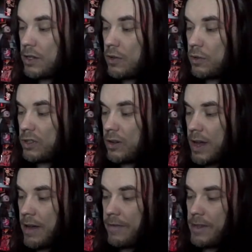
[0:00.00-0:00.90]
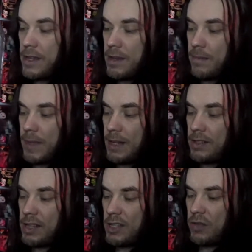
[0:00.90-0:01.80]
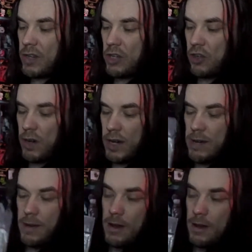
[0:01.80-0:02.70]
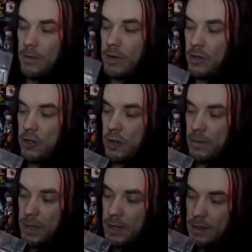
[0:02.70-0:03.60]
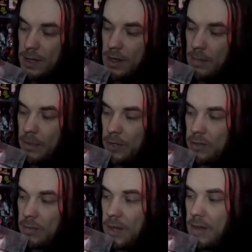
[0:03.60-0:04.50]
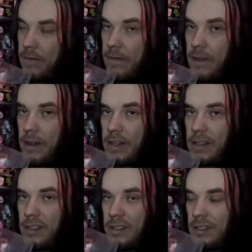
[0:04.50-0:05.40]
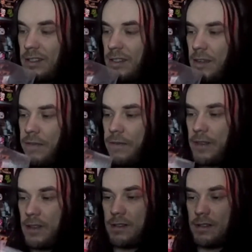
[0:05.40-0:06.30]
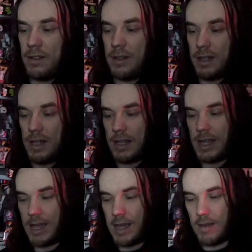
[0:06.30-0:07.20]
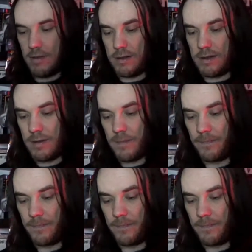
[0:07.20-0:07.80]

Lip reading: you also have the accessory tray, which is in the bottom here, very stiff. Let's get that out.